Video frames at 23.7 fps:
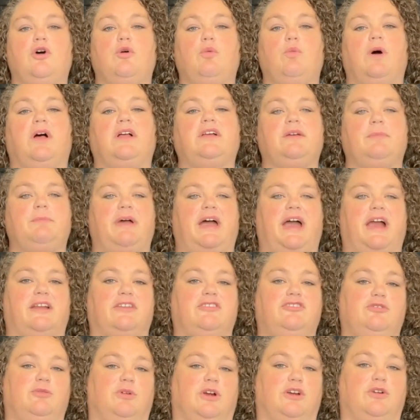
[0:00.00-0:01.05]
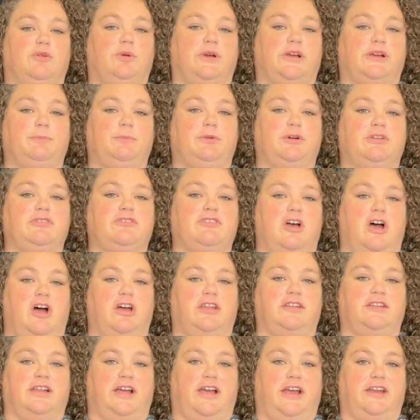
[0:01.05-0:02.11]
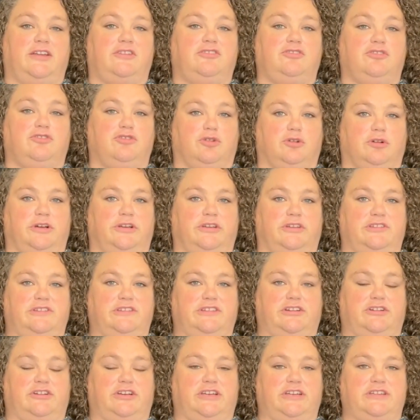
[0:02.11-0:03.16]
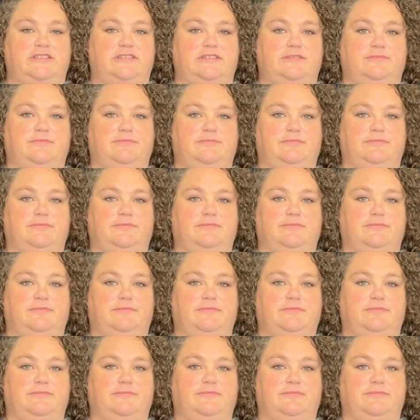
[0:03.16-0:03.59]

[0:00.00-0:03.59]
Welcome back to our QuickBooks Online tutorial series.